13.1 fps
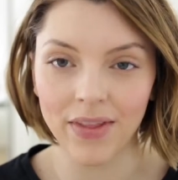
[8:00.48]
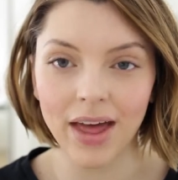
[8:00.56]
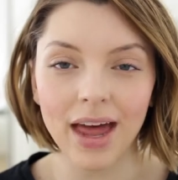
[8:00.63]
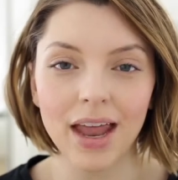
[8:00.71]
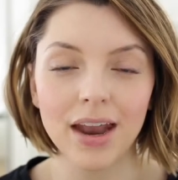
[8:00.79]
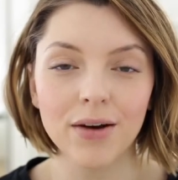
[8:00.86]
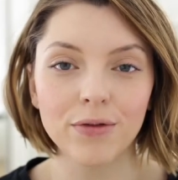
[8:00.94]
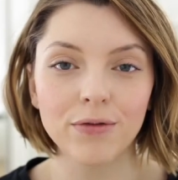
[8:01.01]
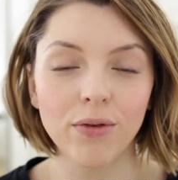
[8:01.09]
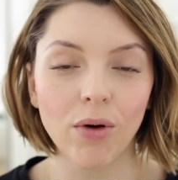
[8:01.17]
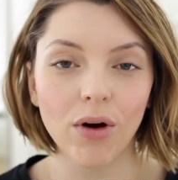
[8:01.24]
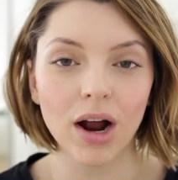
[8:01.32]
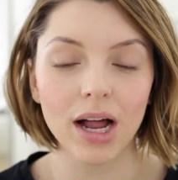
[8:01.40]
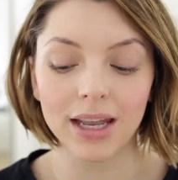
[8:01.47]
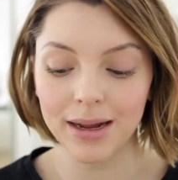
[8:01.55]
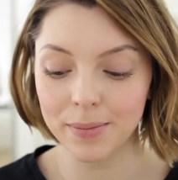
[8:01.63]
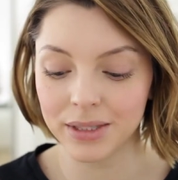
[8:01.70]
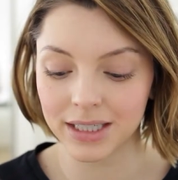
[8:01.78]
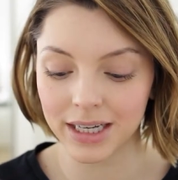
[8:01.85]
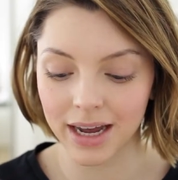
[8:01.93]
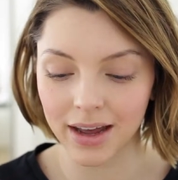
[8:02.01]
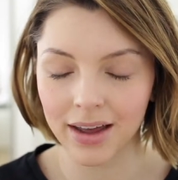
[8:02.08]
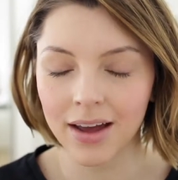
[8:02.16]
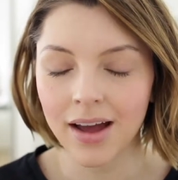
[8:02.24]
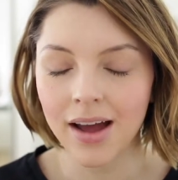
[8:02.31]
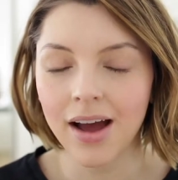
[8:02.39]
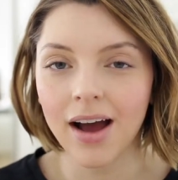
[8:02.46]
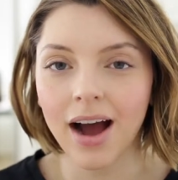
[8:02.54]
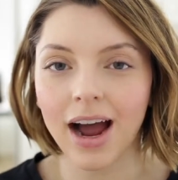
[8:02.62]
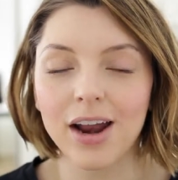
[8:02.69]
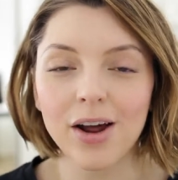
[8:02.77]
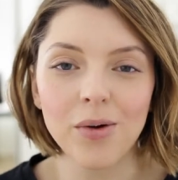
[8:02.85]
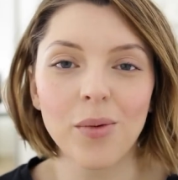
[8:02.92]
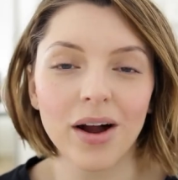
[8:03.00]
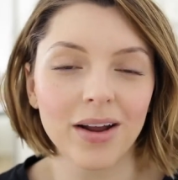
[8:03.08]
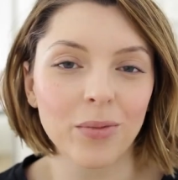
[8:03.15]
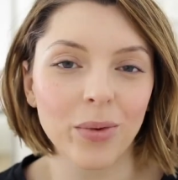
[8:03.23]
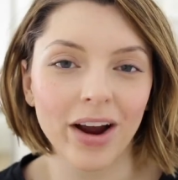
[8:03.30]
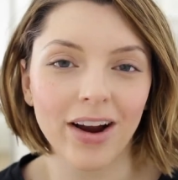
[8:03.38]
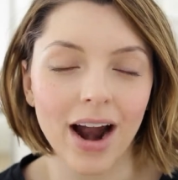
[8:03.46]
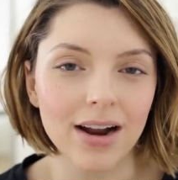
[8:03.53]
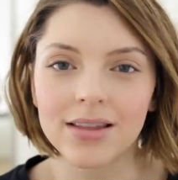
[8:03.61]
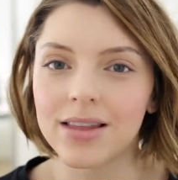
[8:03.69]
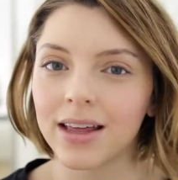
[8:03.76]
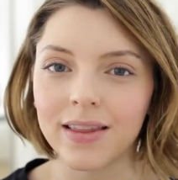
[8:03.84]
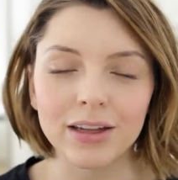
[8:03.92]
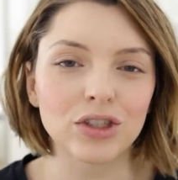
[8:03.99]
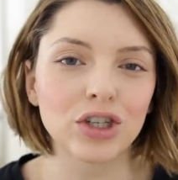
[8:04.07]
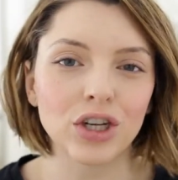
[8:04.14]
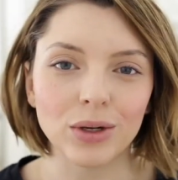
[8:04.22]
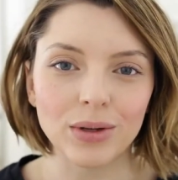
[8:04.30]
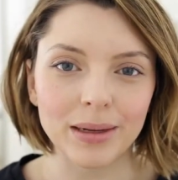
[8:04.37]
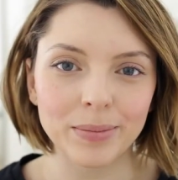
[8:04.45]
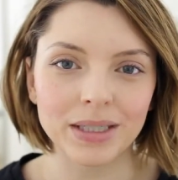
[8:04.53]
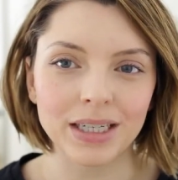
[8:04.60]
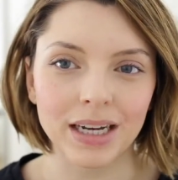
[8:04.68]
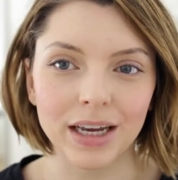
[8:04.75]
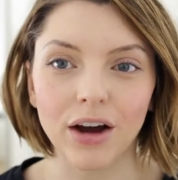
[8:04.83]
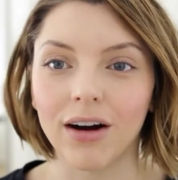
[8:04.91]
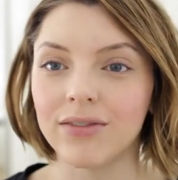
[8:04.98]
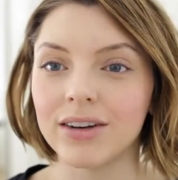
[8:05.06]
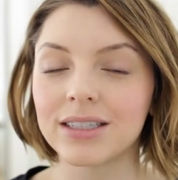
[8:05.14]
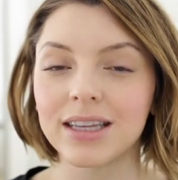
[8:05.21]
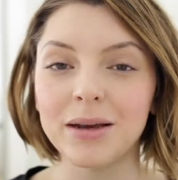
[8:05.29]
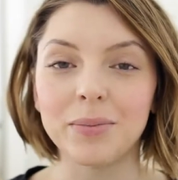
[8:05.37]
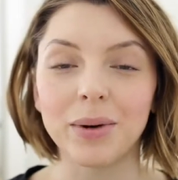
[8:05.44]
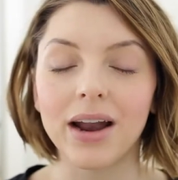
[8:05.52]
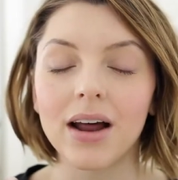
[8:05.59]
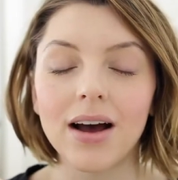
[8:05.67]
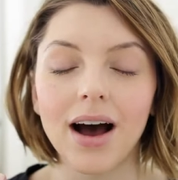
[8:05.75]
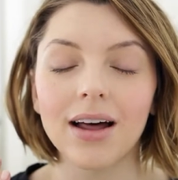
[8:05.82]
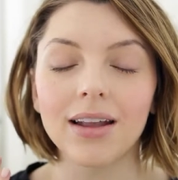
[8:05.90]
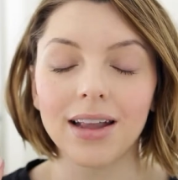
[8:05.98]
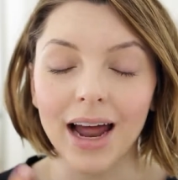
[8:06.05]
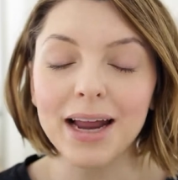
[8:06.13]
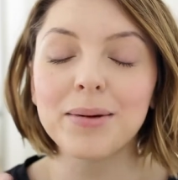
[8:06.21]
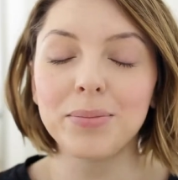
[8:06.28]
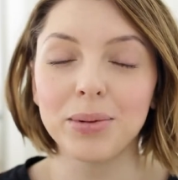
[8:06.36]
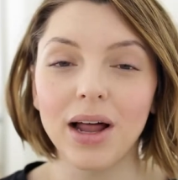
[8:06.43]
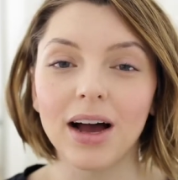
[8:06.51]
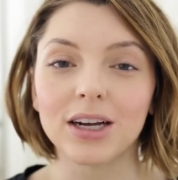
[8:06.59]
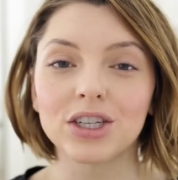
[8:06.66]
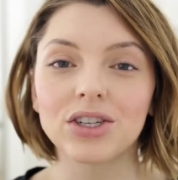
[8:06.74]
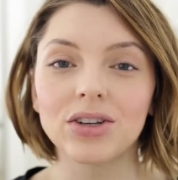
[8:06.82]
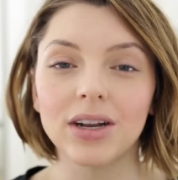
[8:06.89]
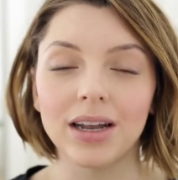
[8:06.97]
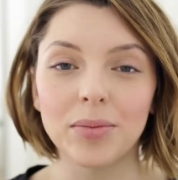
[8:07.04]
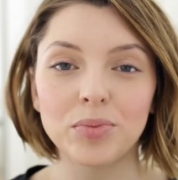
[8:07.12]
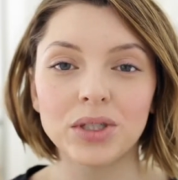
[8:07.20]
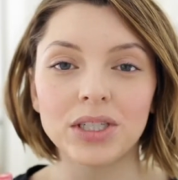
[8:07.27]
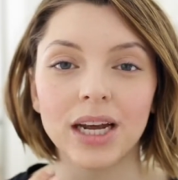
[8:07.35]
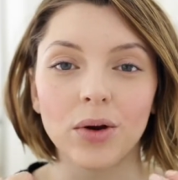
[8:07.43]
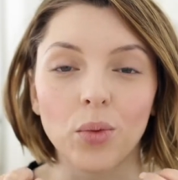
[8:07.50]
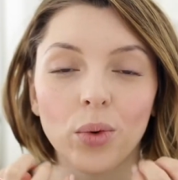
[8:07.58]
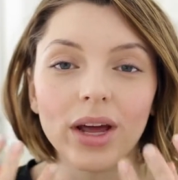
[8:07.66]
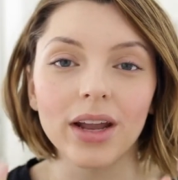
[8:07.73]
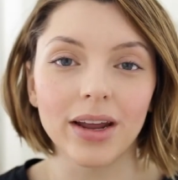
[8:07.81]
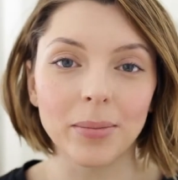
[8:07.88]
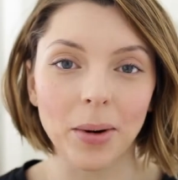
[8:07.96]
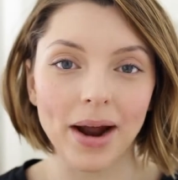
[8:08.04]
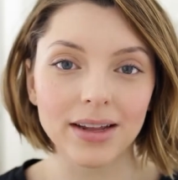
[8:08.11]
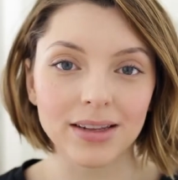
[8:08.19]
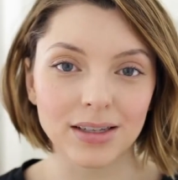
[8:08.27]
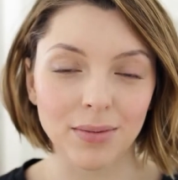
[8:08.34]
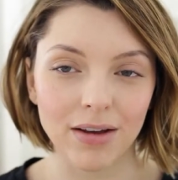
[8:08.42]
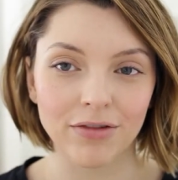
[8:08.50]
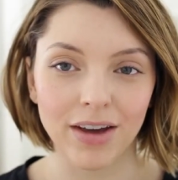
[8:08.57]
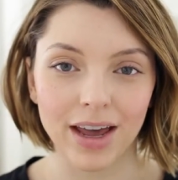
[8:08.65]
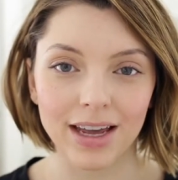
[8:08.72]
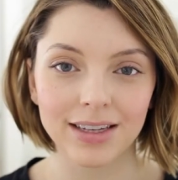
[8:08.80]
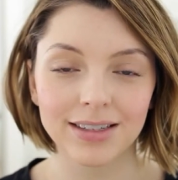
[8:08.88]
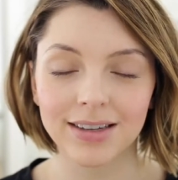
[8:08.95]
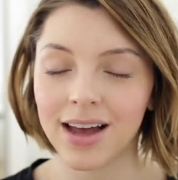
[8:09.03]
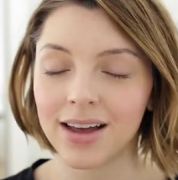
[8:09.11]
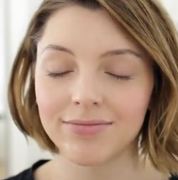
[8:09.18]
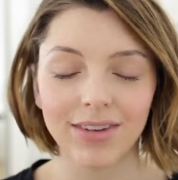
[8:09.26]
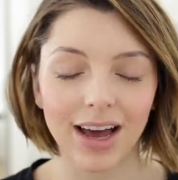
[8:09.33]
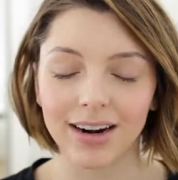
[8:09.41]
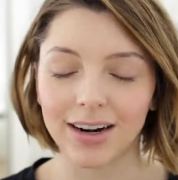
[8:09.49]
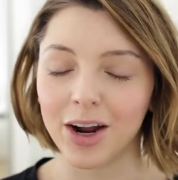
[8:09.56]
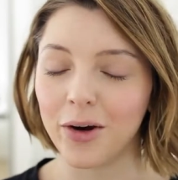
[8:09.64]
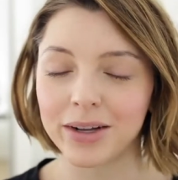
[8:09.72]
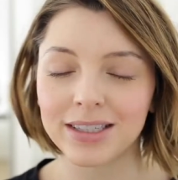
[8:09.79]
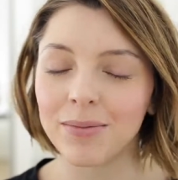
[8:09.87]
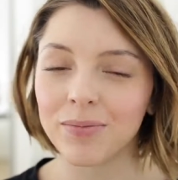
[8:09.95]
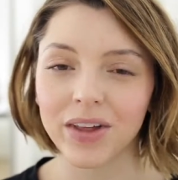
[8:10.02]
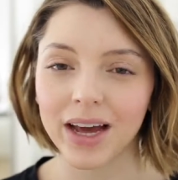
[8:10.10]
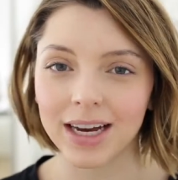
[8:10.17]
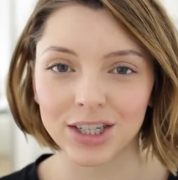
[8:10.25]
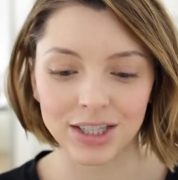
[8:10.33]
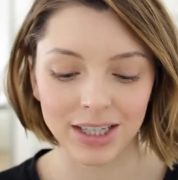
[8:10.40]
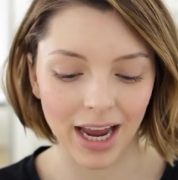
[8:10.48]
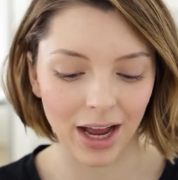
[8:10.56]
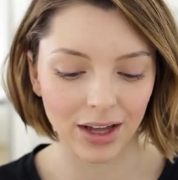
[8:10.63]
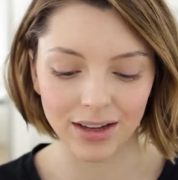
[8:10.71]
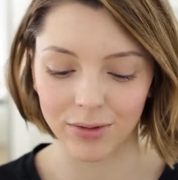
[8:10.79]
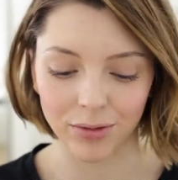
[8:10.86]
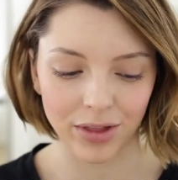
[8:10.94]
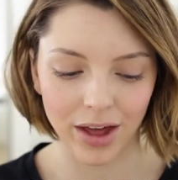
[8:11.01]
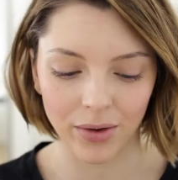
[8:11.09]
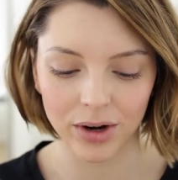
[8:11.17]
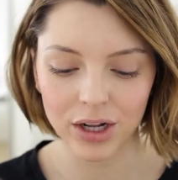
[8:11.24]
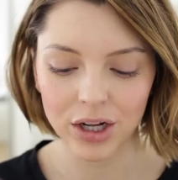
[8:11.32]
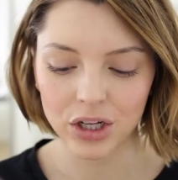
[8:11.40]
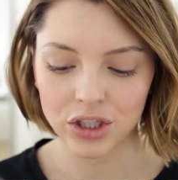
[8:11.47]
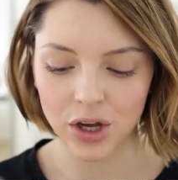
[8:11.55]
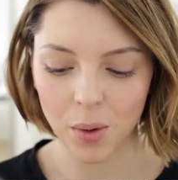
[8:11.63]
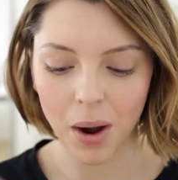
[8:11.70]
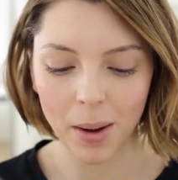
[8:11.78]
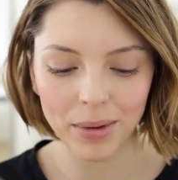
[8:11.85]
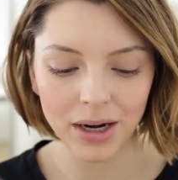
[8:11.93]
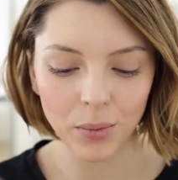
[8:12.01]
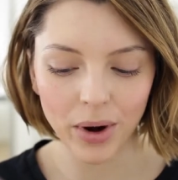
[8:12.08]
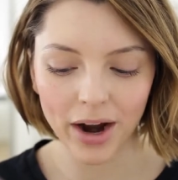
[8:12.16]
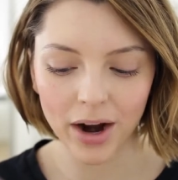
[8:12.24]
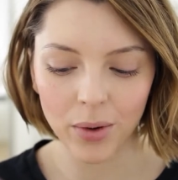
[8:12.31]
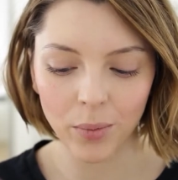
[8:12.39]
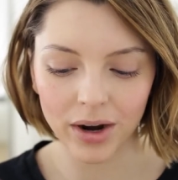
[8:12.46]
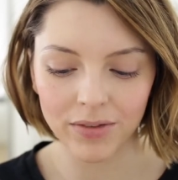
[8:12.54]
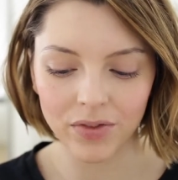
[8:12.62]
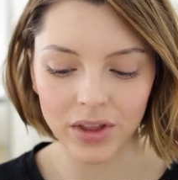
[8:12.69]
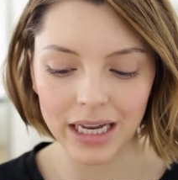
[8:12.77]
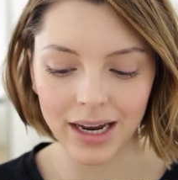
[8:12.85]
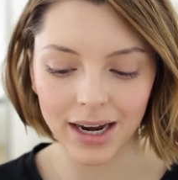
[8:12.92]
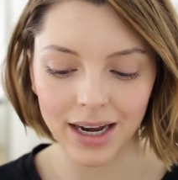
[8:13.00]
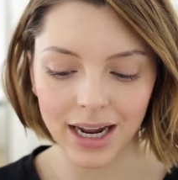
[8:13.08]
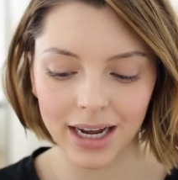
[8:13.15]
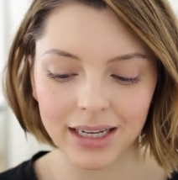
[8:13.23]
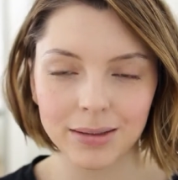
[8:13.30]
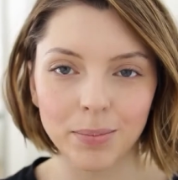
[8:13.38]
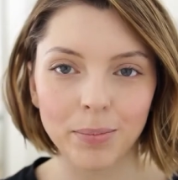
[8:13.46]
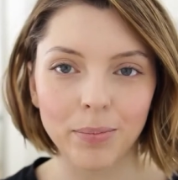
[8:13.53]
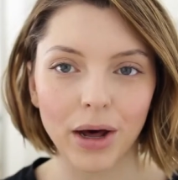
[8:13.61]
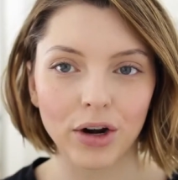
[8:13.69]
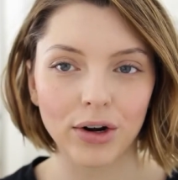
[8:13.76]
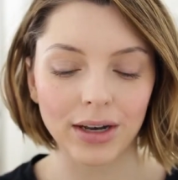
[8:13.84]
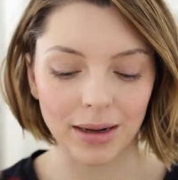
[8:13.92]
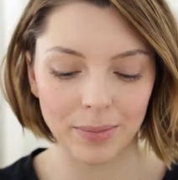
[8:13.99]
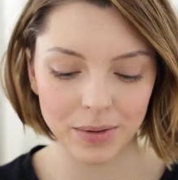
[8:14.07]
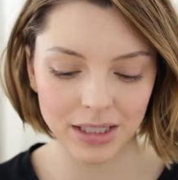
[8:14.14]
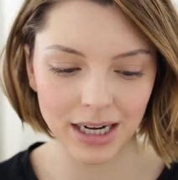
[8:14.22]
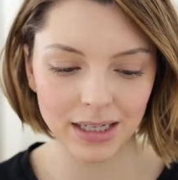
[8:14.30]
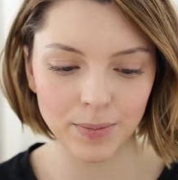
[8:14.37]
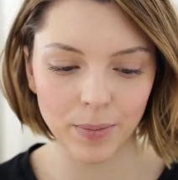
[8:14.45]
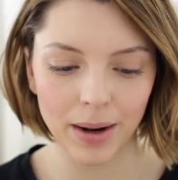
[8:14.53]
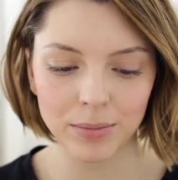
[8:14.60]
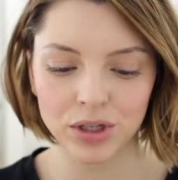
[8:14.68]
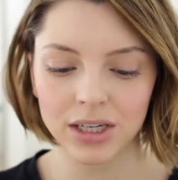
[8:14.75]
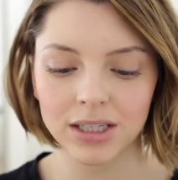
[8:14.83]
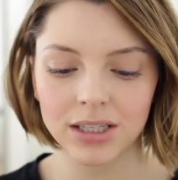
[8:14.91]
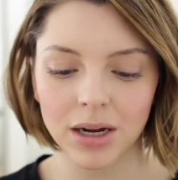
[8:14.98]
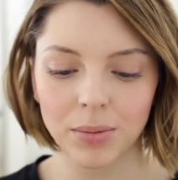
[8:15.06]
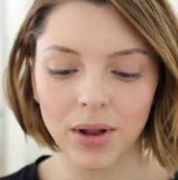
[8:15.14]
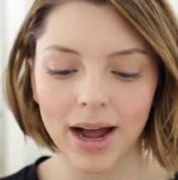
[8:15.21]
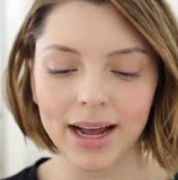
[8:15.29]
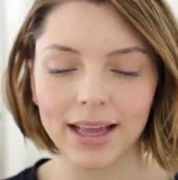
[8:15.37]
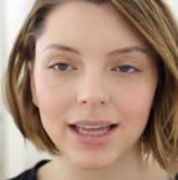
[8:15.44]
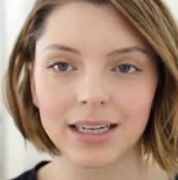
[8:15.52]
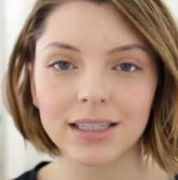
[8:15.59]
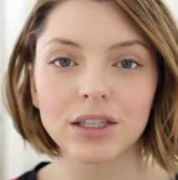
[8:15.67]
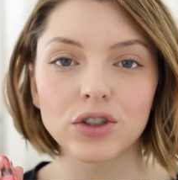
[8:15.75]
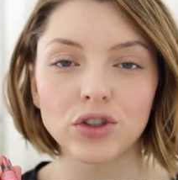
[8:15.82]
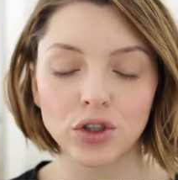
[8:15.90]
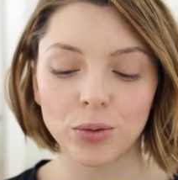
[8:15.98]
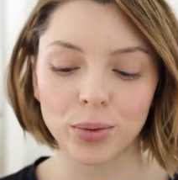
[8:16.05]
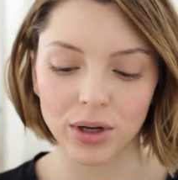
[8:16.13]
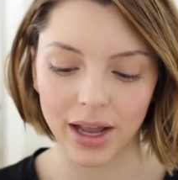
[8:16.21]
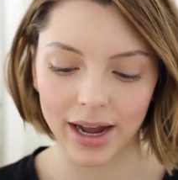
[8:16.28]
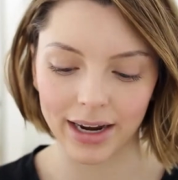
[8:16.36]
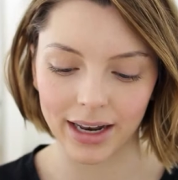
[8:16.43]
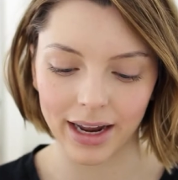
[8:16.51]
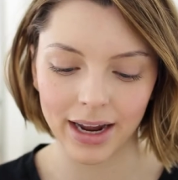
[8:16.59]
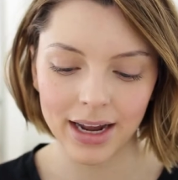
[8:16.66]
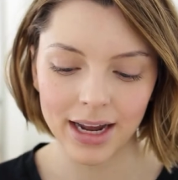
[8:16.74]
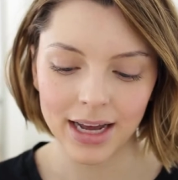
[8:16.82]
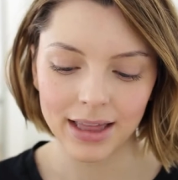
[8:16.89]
And then for a lipstick, I don't want to wear anything that's too lipsticky, obviously, but like blush, lipstick really brightens my face. I don't know, it's something I just can't live without. So I'm gonna wear one of the NYX Butter lipsticks, but I'm just applying this super lightly.